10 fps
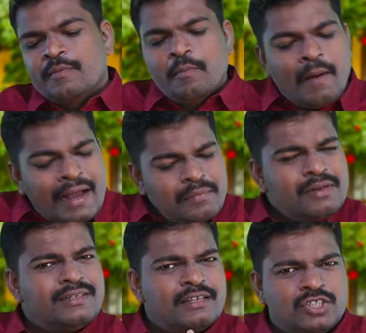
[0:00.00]

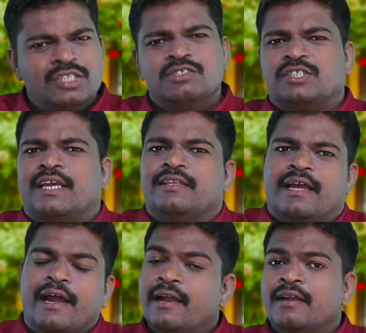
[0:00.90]
Bible doesn't say
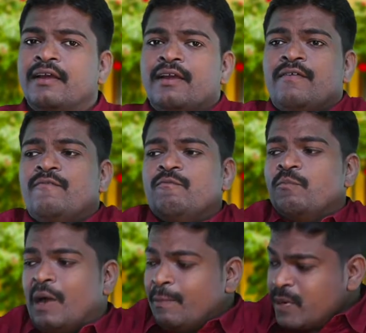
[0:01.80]
that.
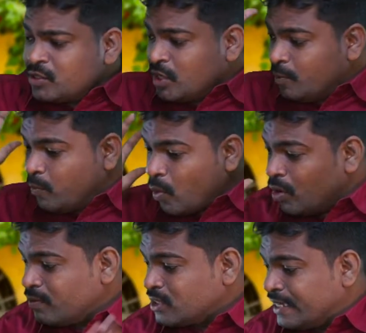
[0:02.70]
Apostle
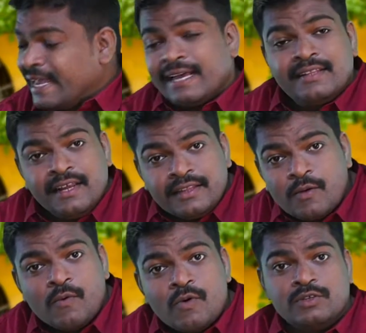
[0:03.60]
Paul was gathering
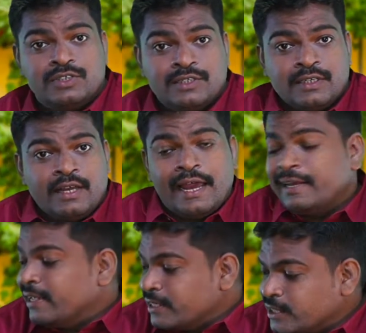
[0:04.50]
the woods,
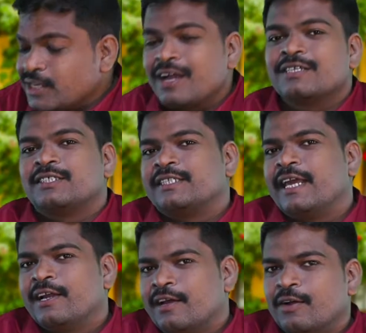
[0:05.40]
and he saw a
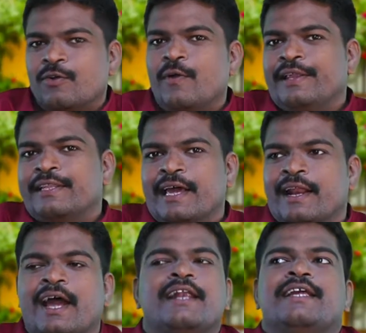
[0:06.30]
snake going
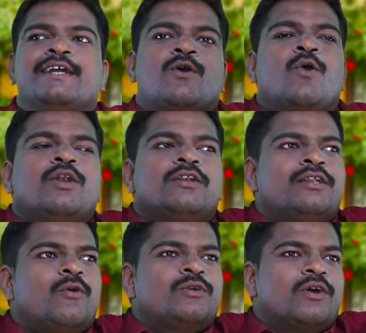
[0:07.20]
there, and he
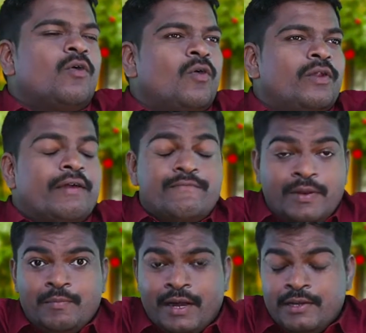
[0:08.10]
called out,
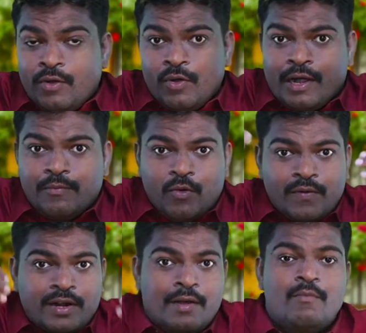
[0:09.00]
everybody, come
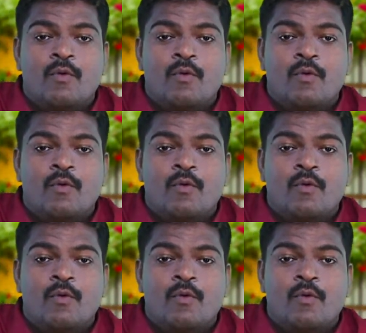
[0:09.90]
over.